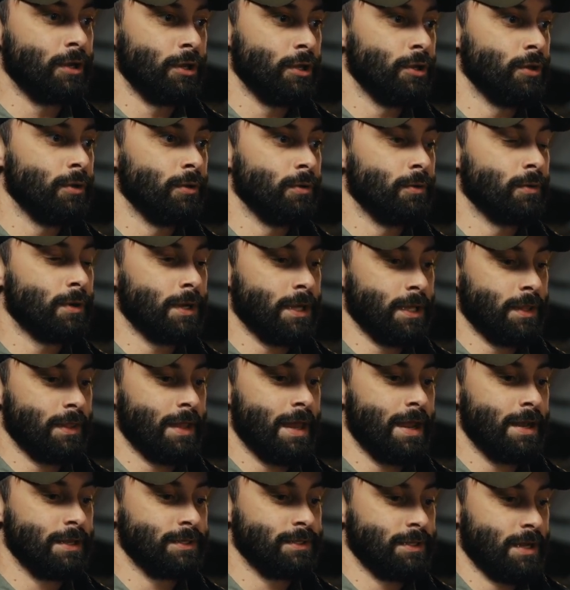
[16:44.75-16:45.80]
new. And
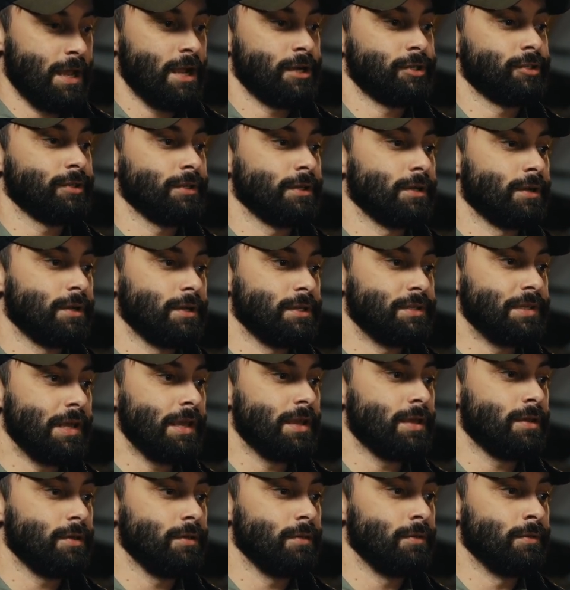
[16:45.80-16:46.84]
that is naturally going to
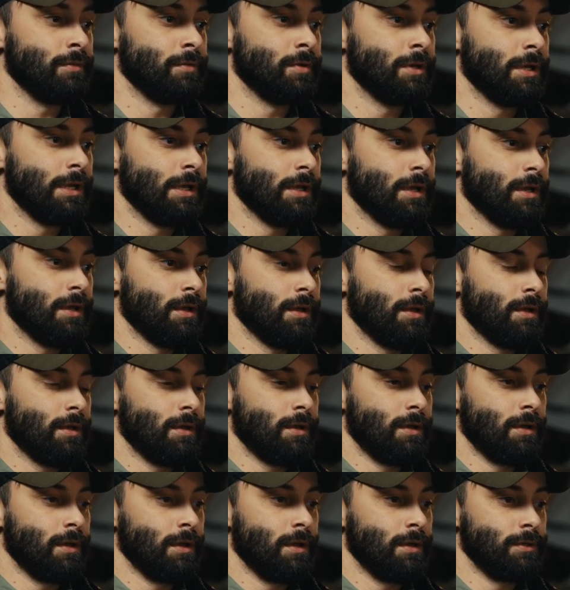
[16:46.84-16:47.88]
take you
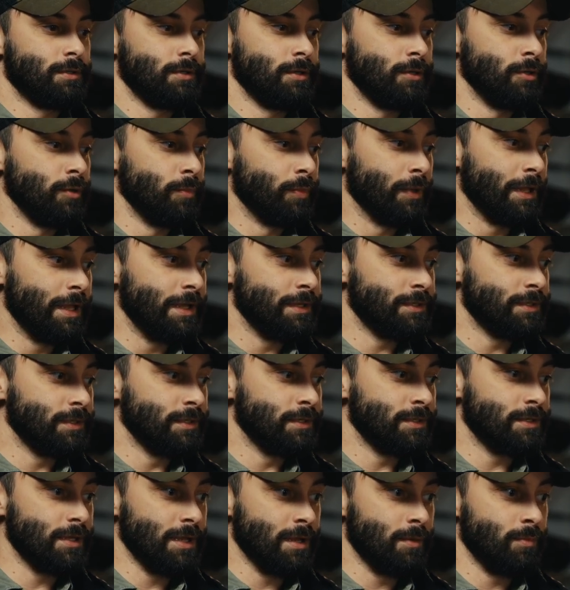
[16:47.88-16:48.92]
to new
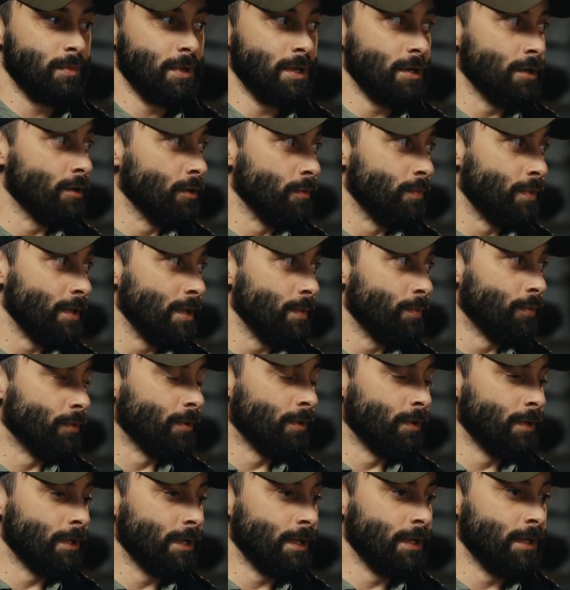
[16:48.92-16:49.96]
places and meet new
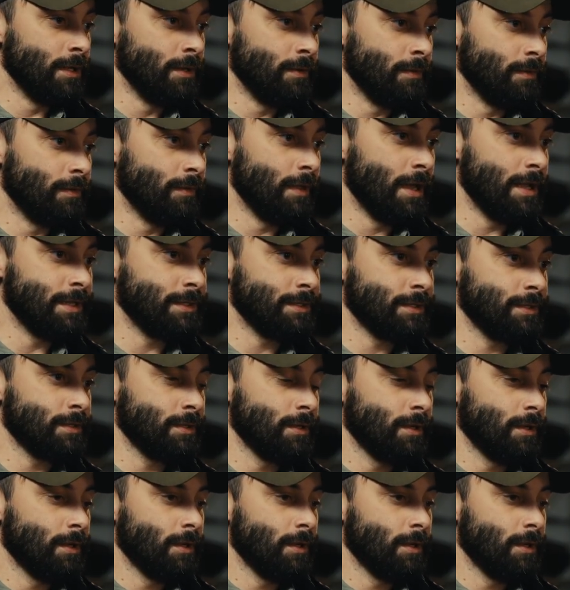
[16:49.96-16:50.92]
people. And that's